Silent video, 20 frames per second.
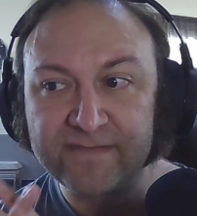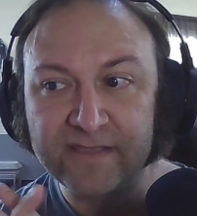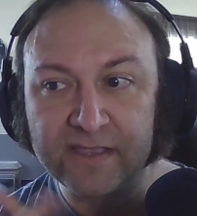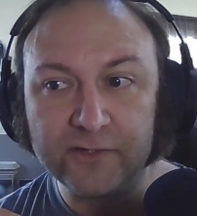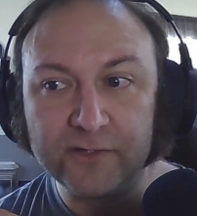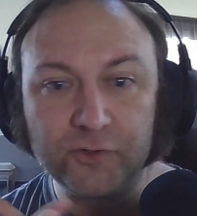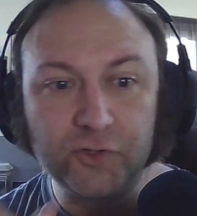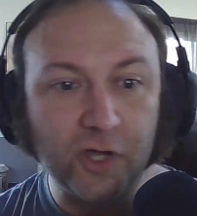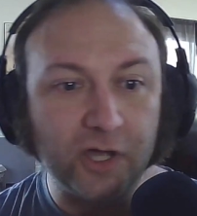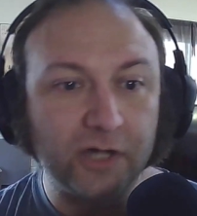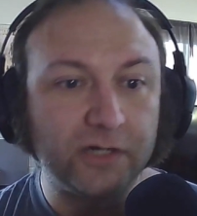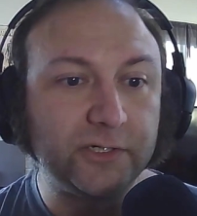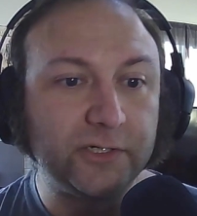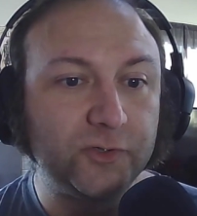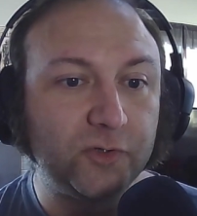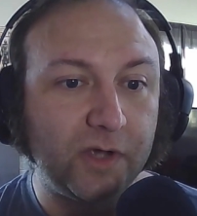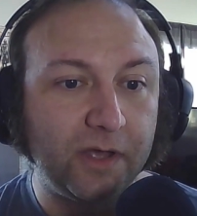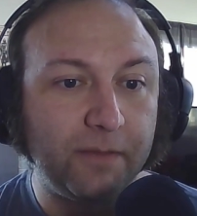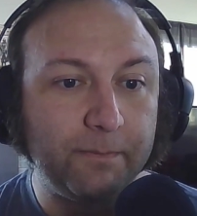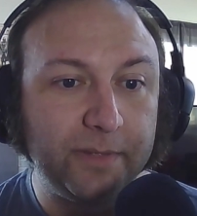Donald
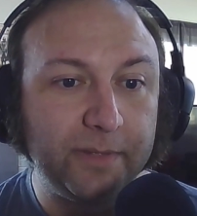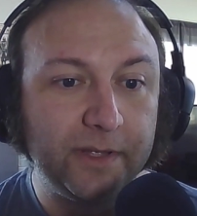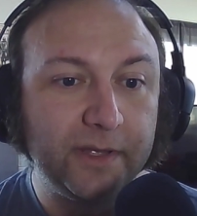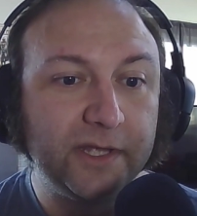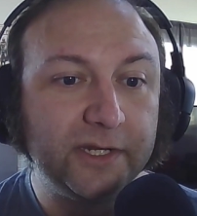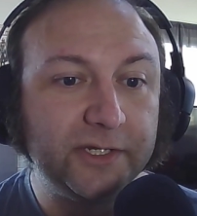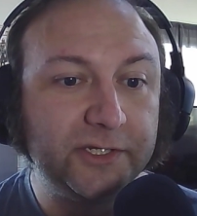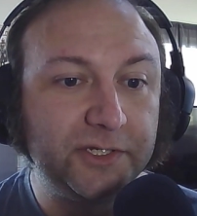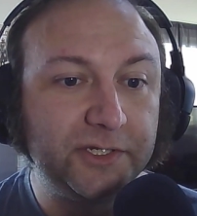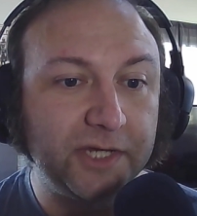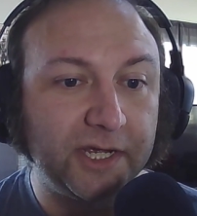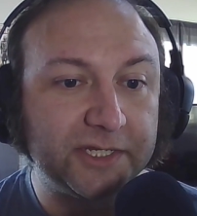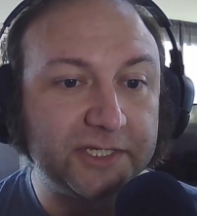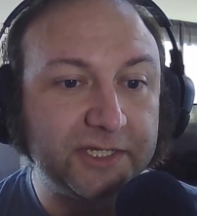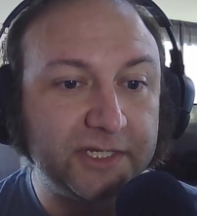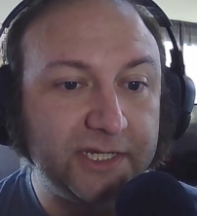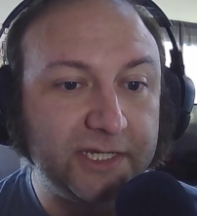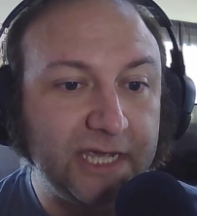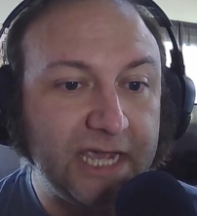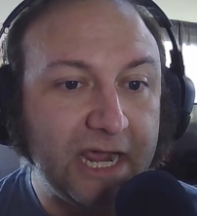Trump
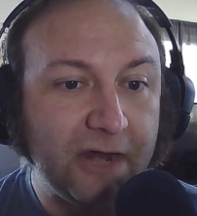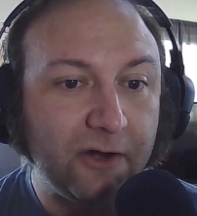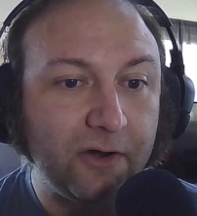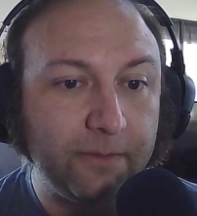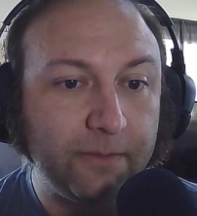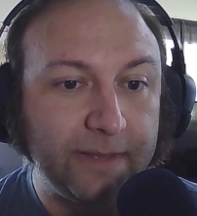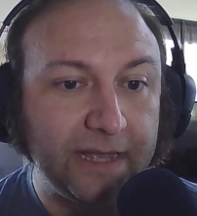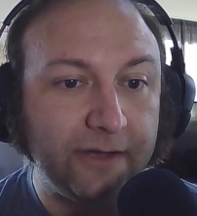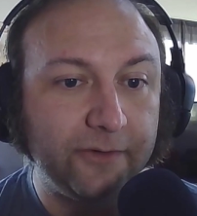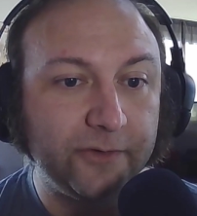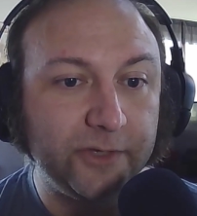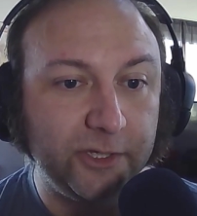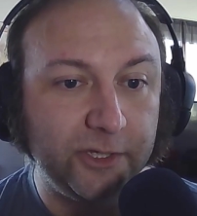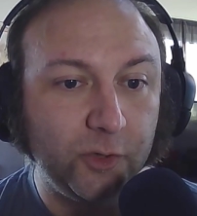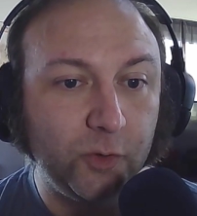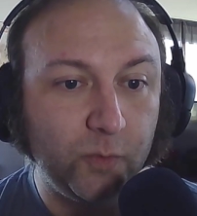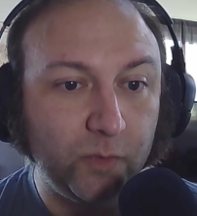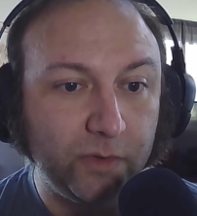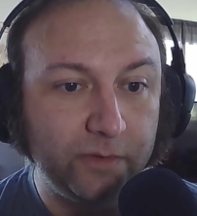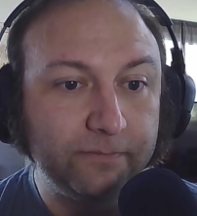doesn't care about
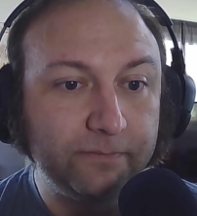you.